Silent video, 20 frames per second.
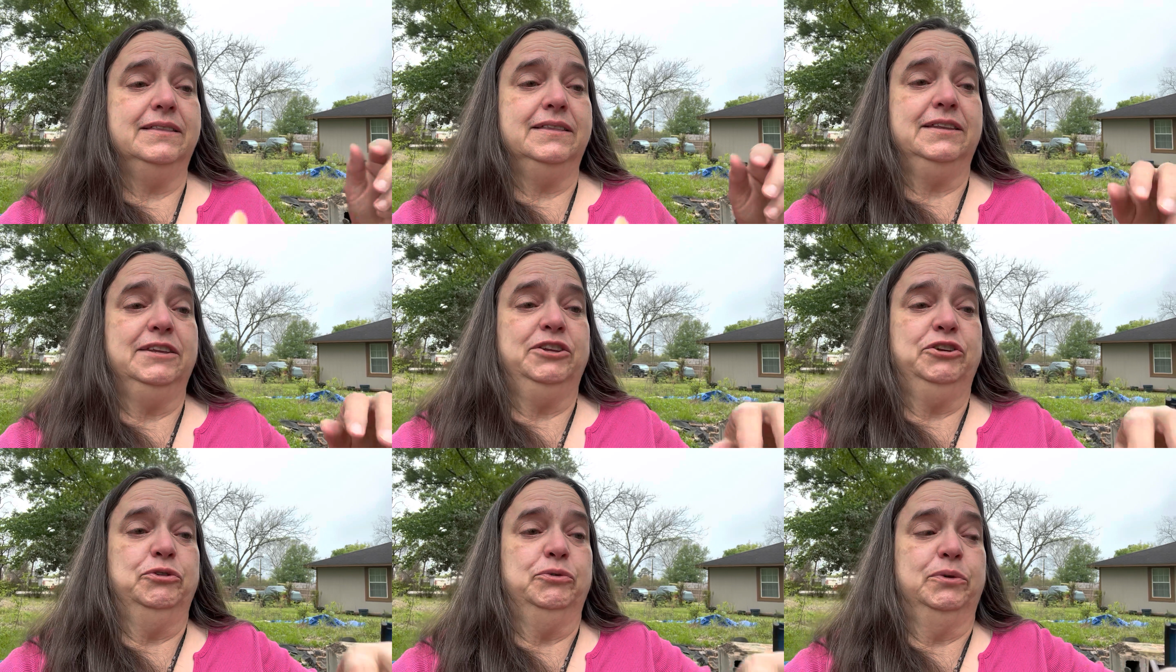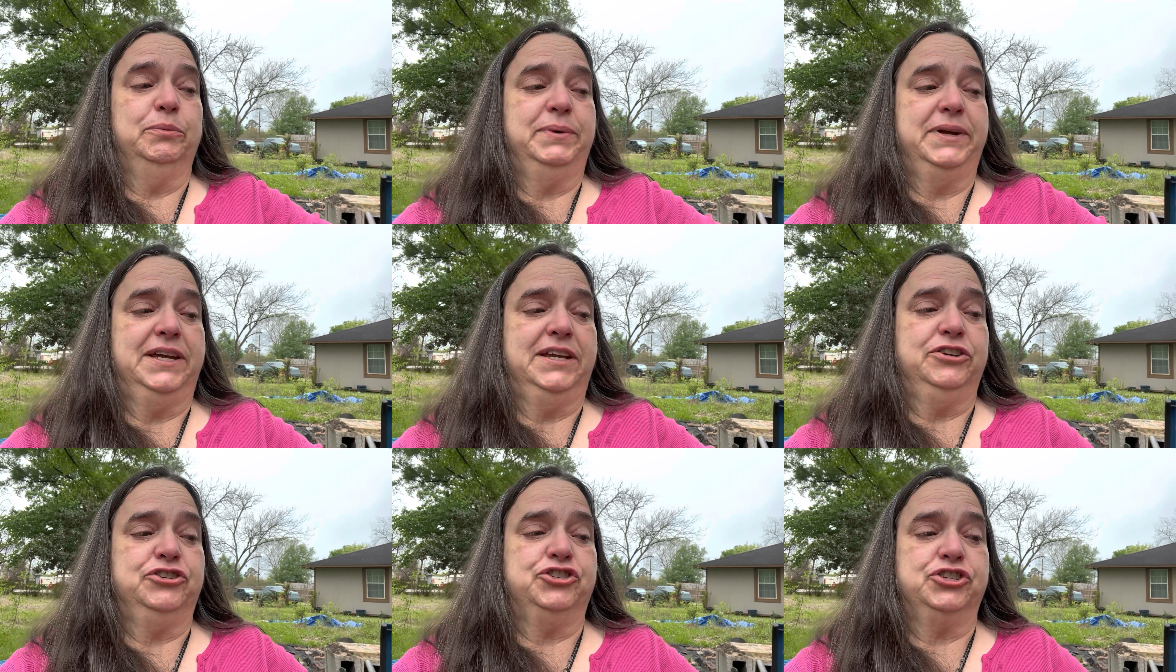You will
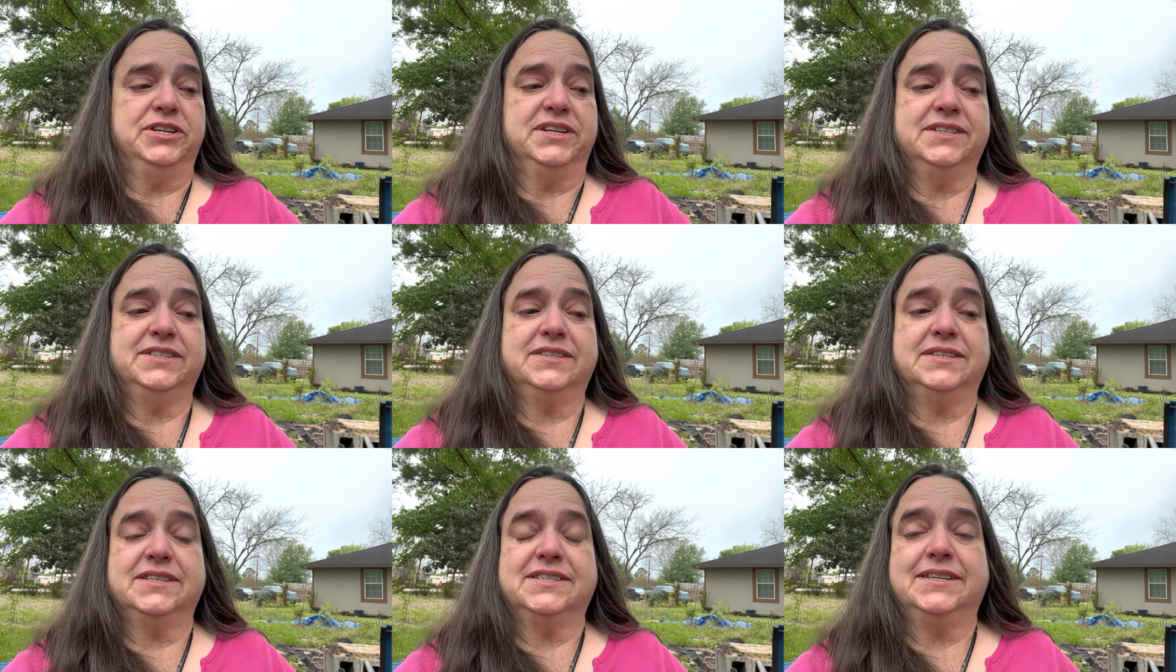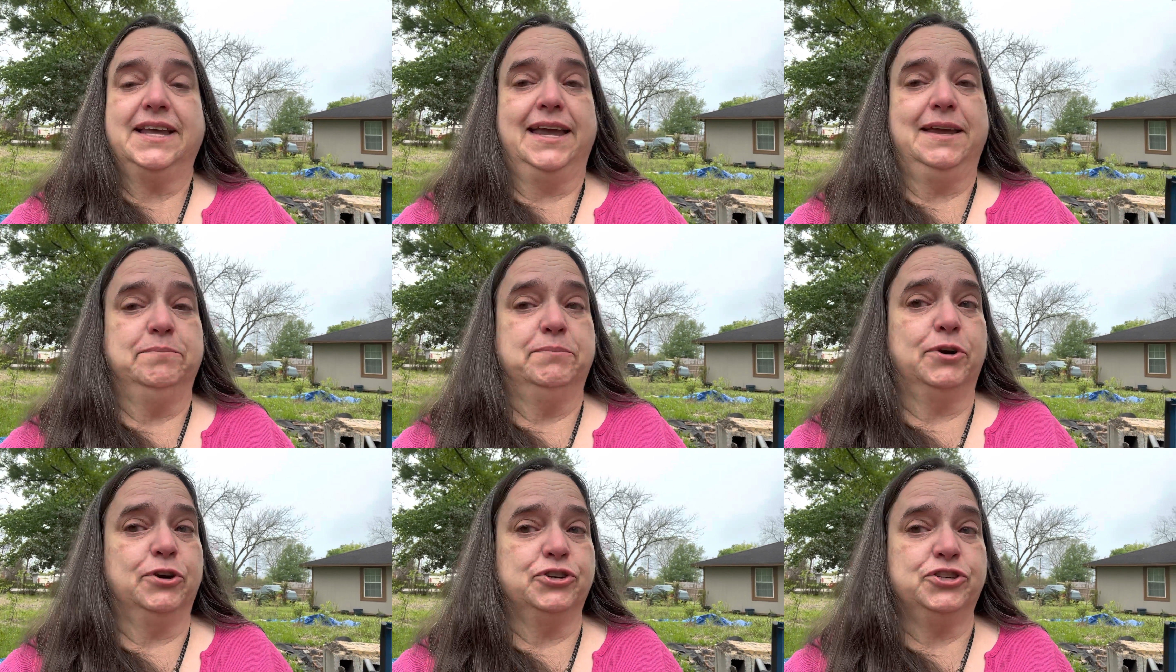be just the
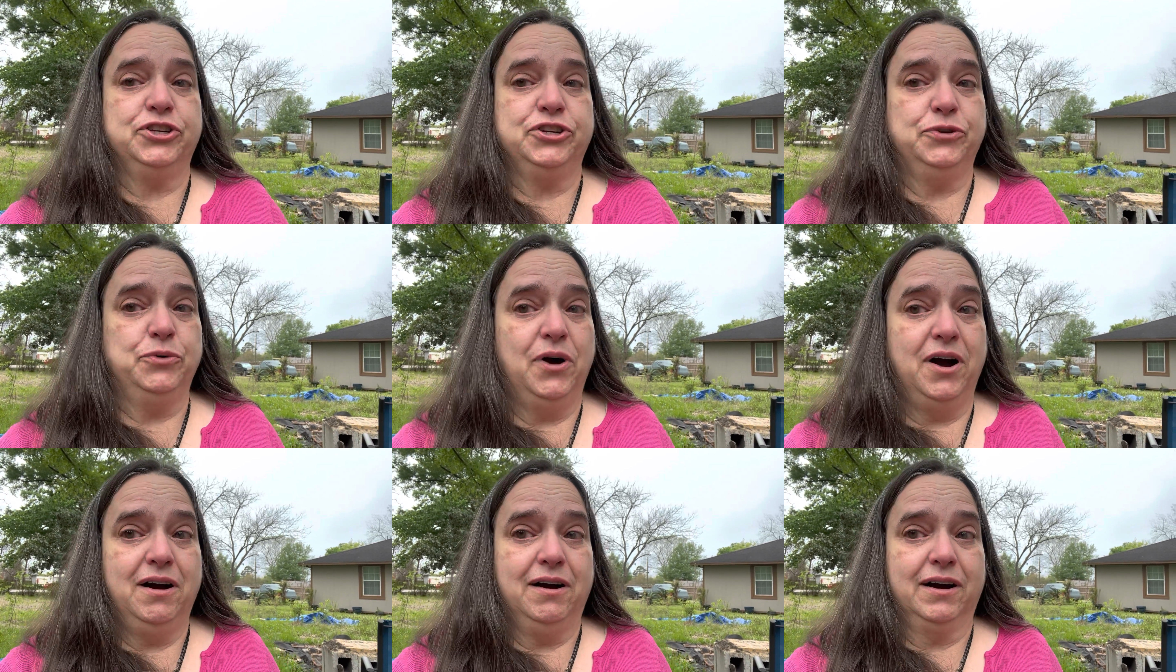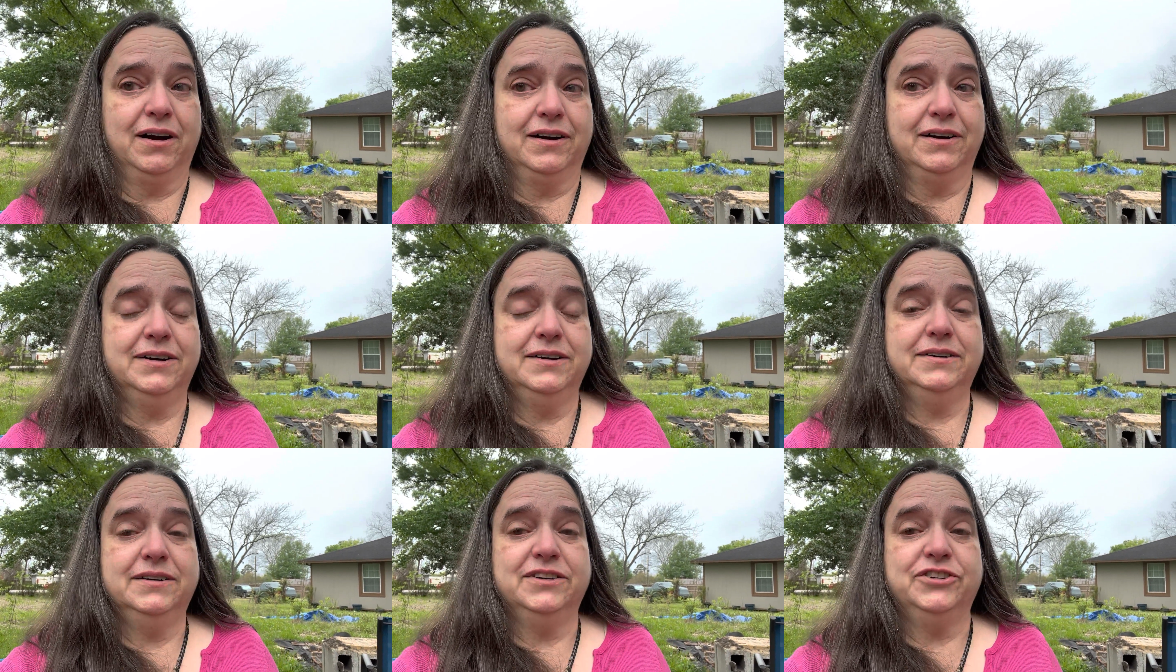same person you
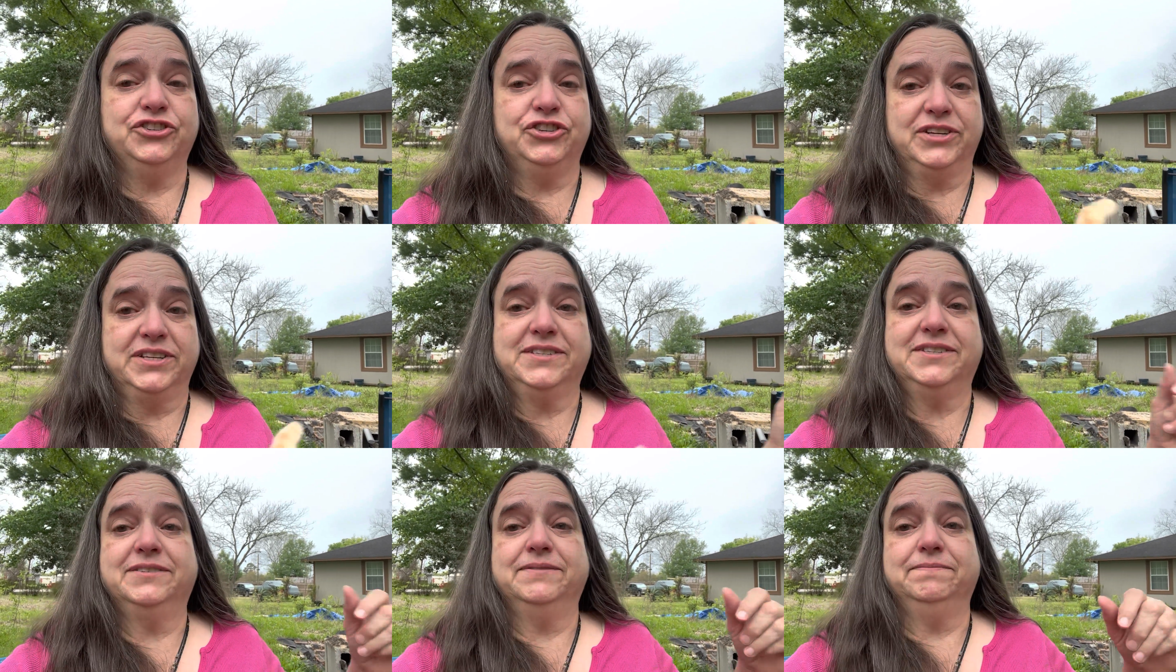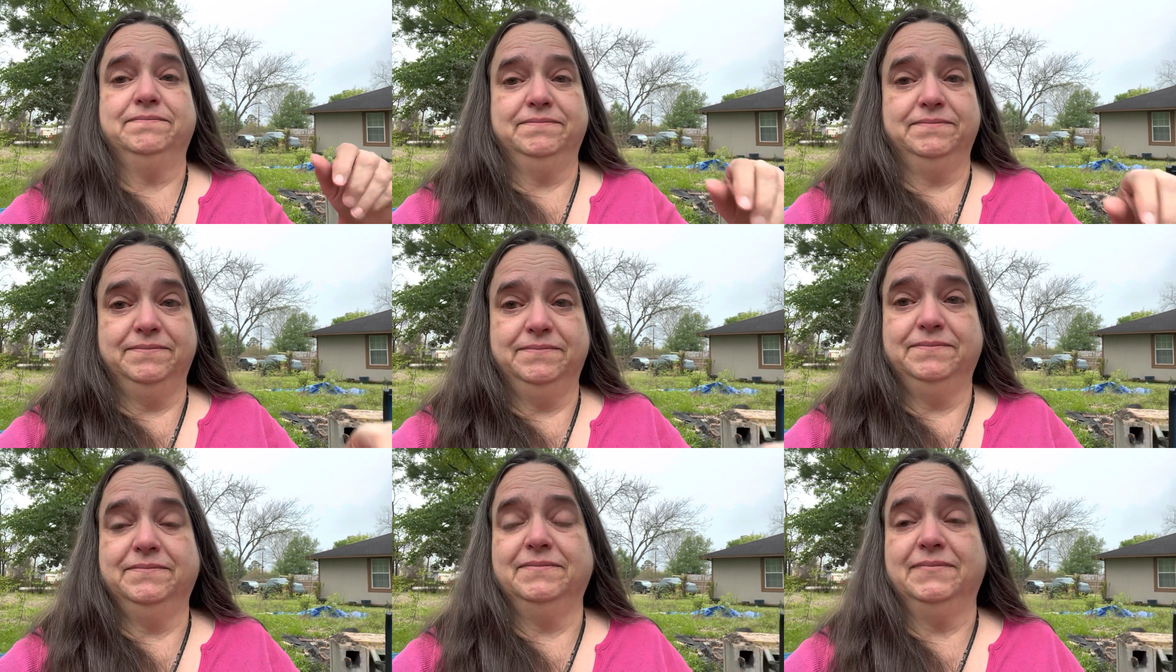are, just
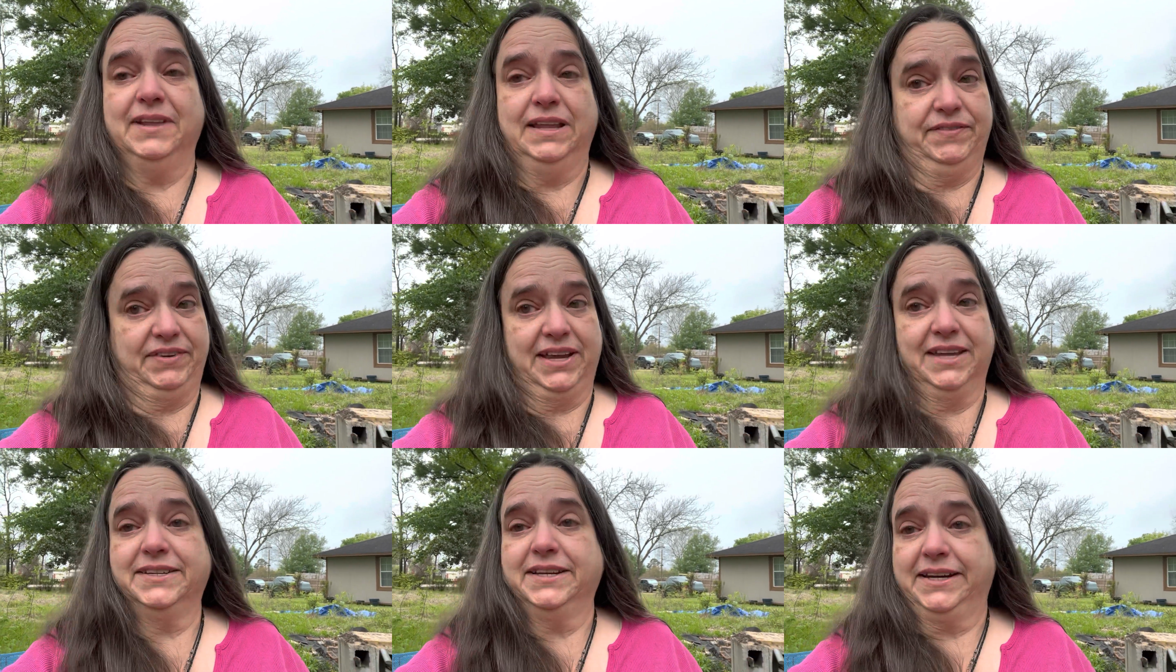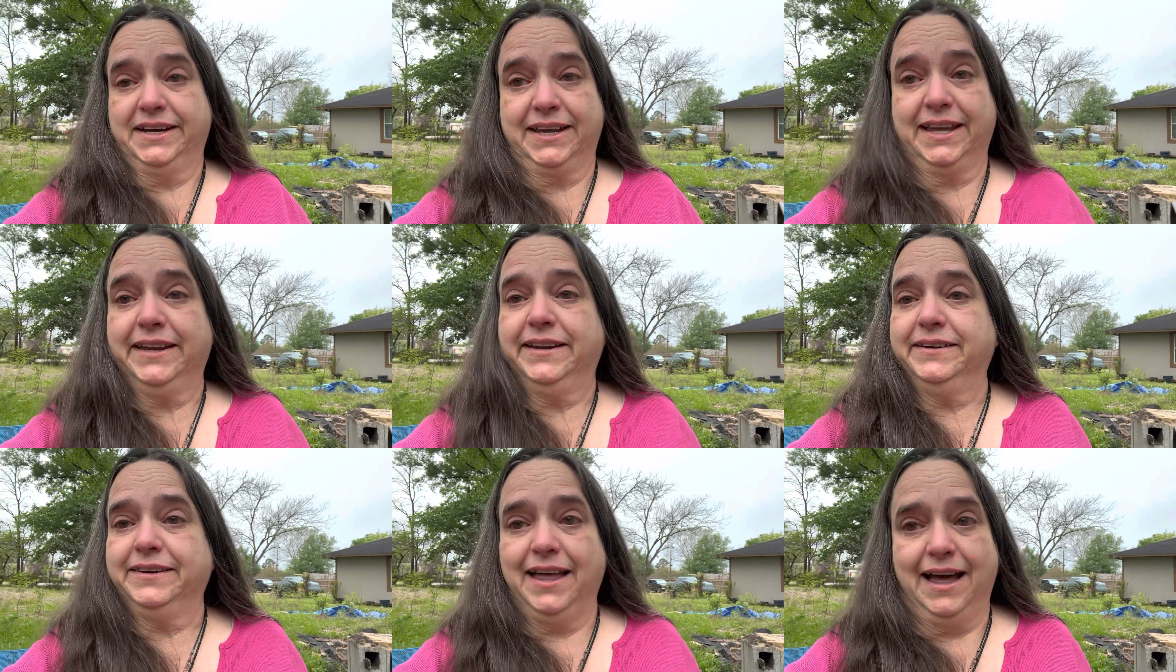living a
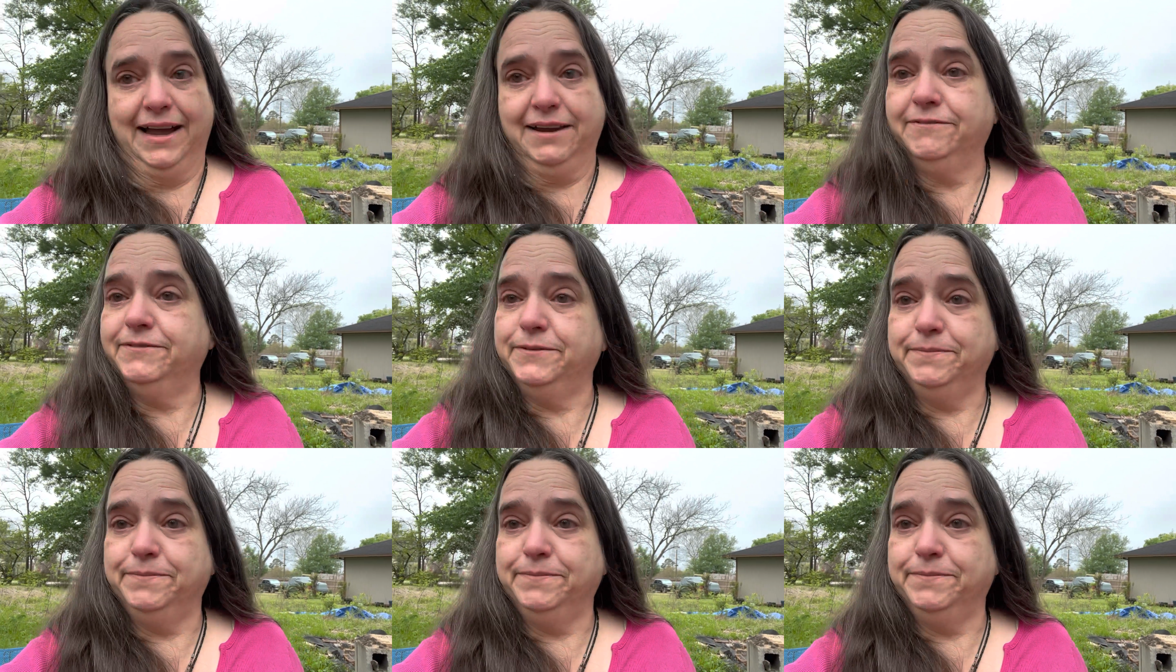dedicated life.